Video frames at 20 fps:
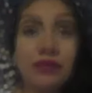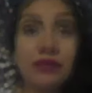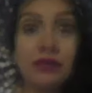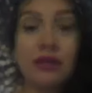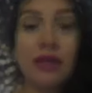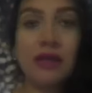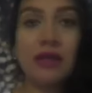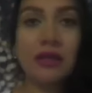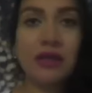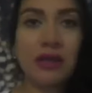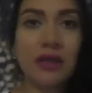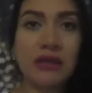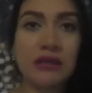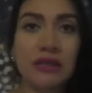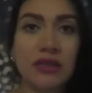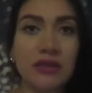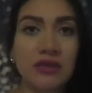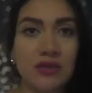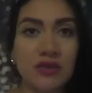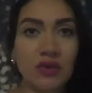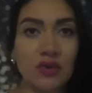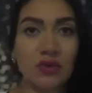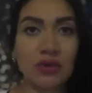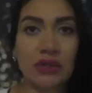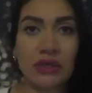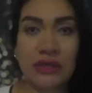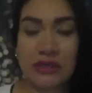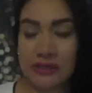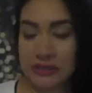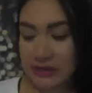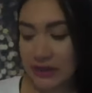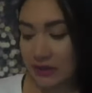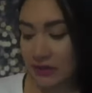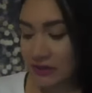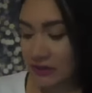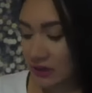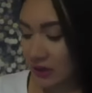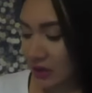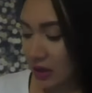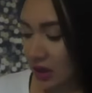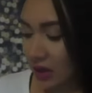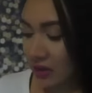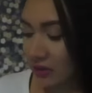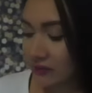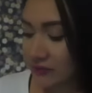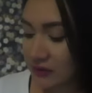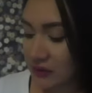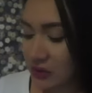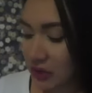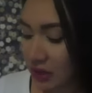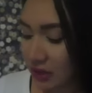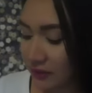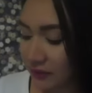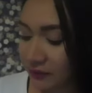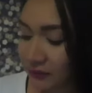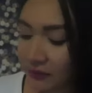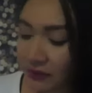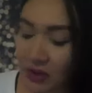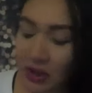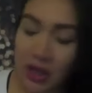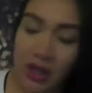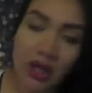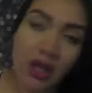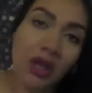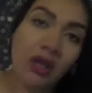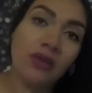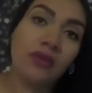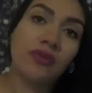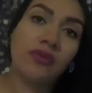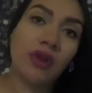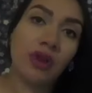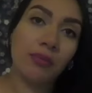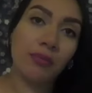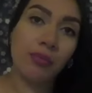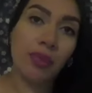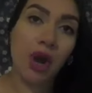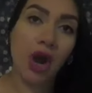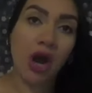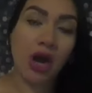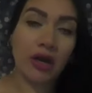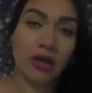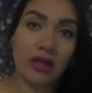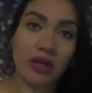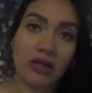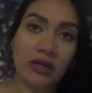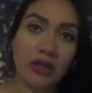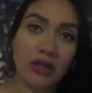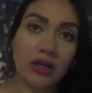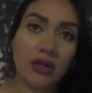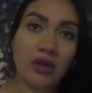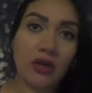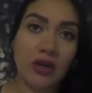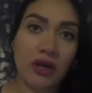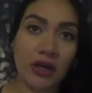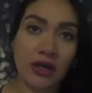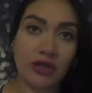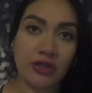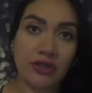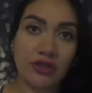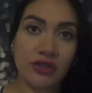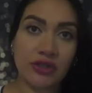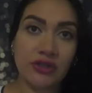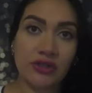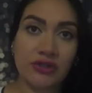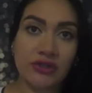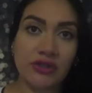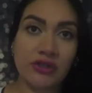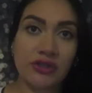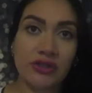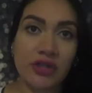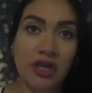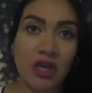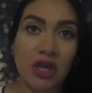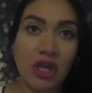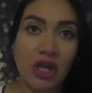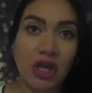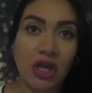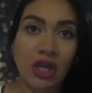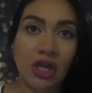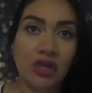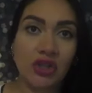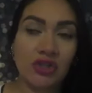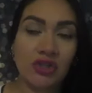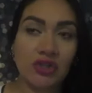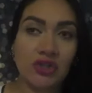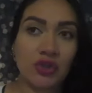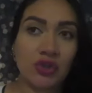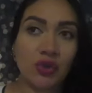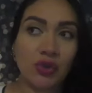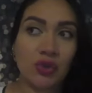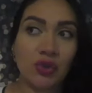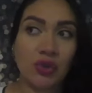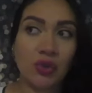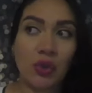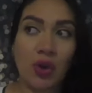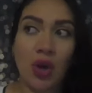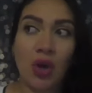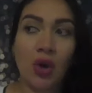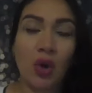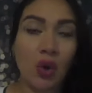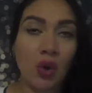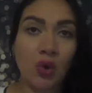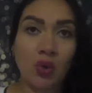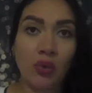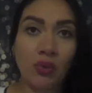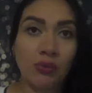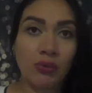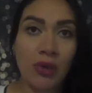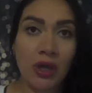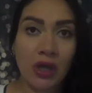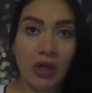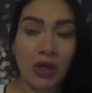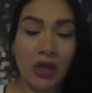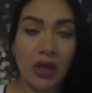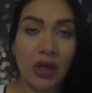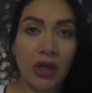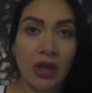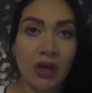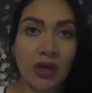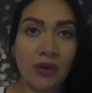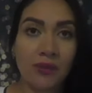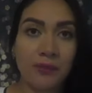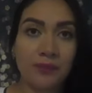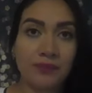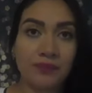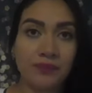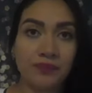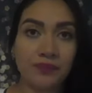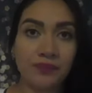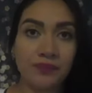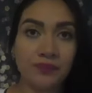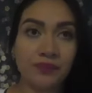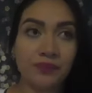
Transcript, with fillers: 99 cents only sells a lot of stuff from party decorations to home um,